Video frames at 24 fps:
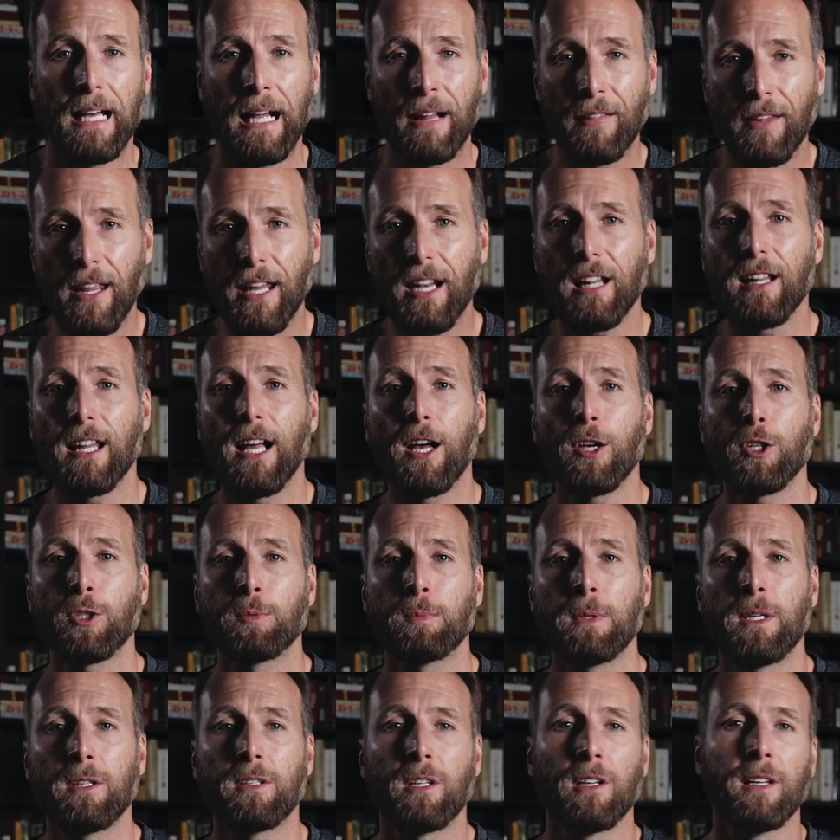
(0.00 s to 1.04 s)
And that
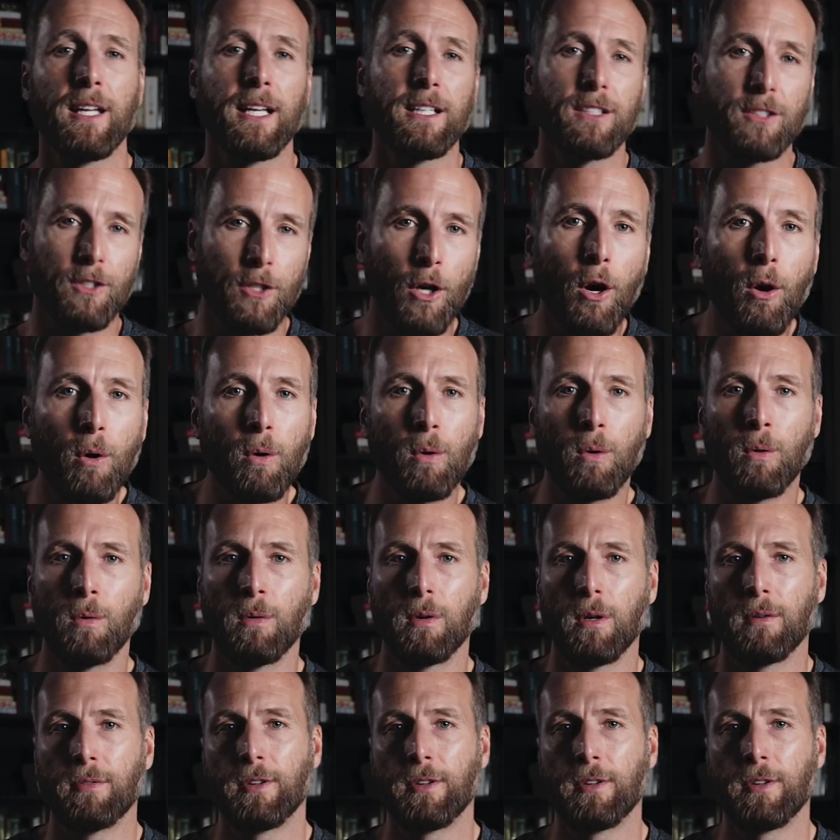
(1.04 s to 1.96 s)
allows me to let go